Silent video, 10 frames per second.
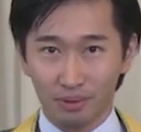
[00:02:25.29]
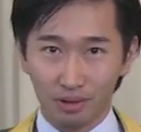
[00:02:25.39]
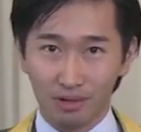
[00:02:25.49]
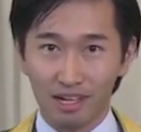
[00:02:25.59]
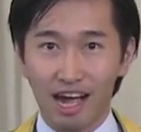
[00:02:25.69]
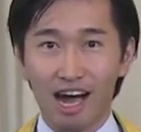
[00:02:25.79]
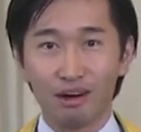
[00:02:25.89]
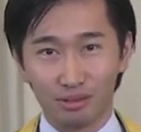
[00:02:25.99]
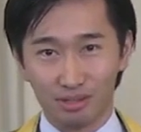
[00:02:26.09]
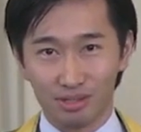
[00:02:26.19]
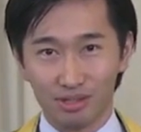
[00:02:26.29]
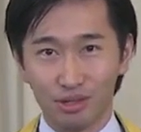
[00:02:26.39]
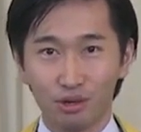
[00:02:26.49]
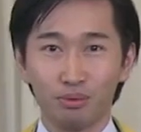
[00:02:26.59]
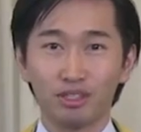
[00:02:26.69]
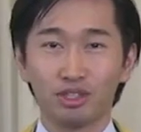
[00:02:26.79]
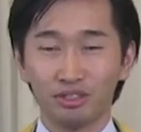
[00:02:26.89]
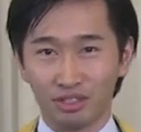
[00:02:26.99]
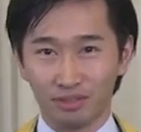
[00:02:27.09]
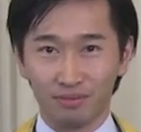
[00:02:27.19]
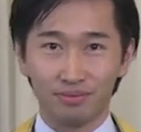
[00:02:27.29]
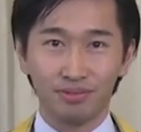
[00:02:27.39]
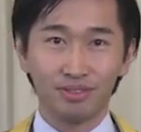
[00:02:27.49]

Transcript: house or tuition, food,